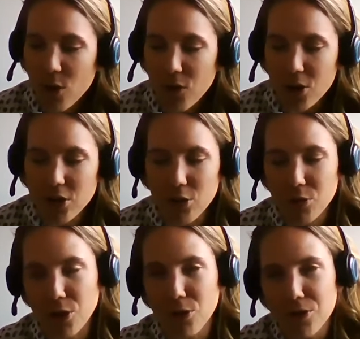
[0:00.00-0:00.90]
we've also
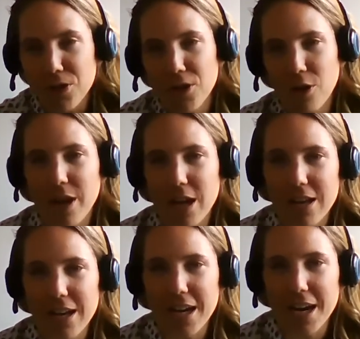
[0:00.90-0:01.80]
you know learned a little
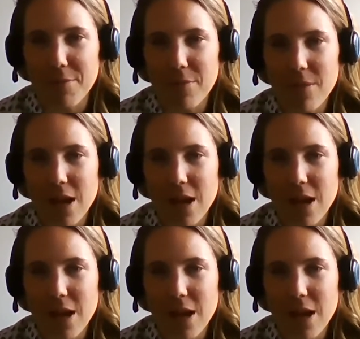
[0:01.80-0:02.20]
bit um,